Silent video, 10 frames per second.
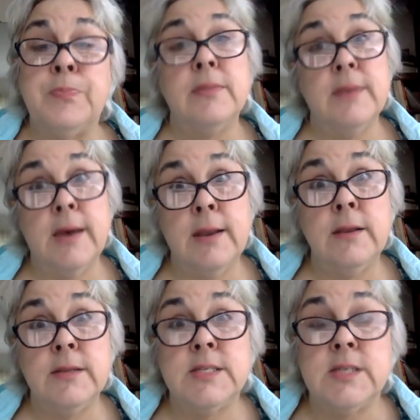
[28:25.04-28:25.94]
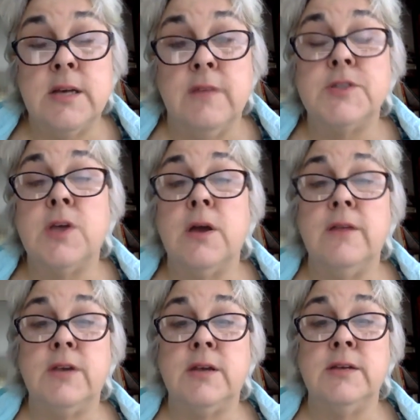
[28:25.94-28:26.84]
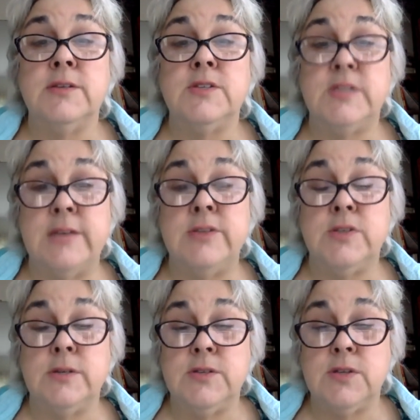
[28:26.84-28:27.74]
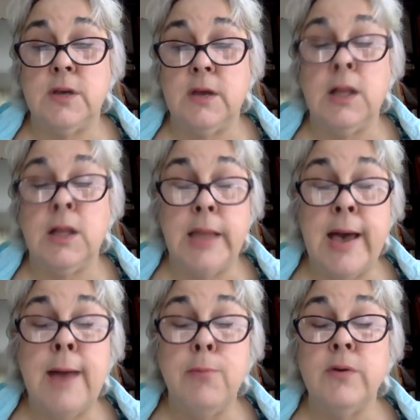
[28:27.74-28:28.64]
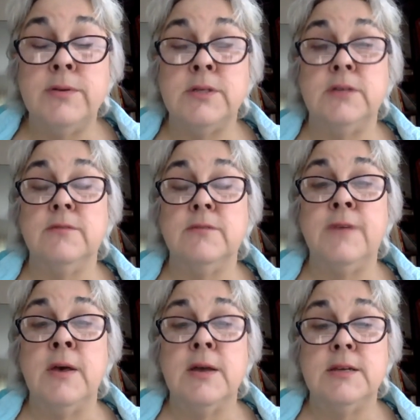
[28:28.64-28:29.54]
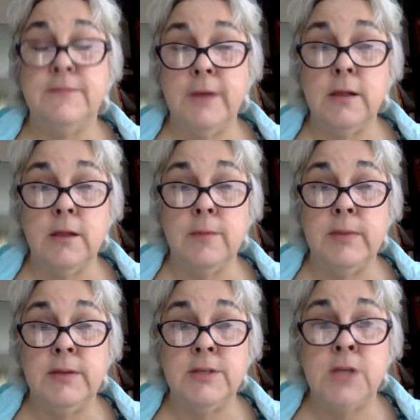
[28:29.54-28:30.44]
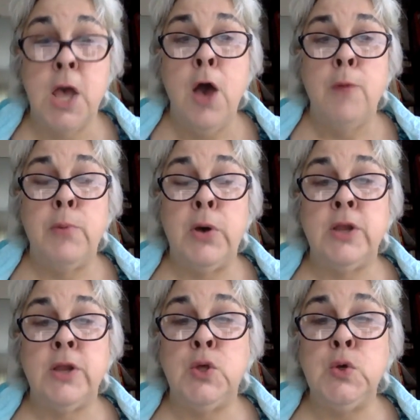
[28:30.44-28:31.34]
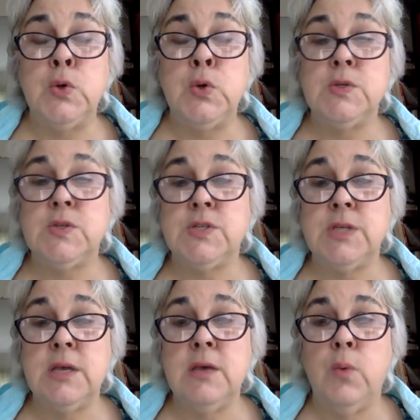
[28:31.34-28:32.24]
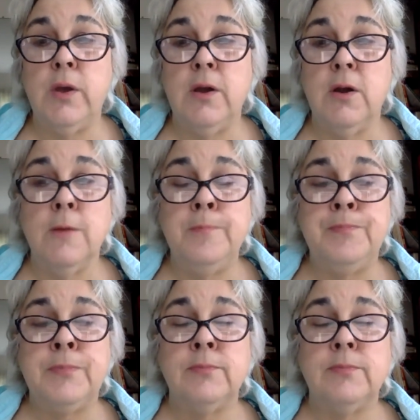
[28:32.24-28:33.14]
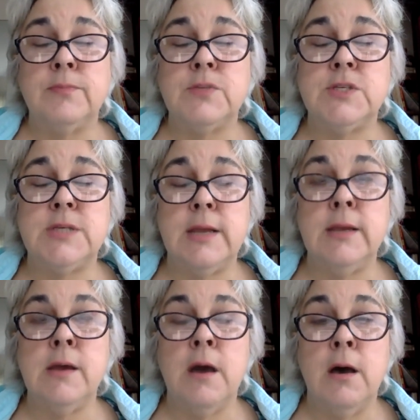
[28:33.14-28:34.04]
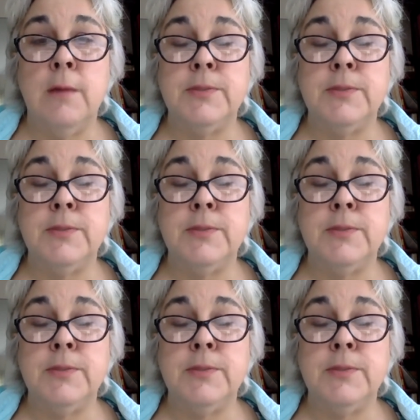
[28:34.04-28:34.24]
that in itself is kind of a consensus, a collaborative development. But you can see where setting up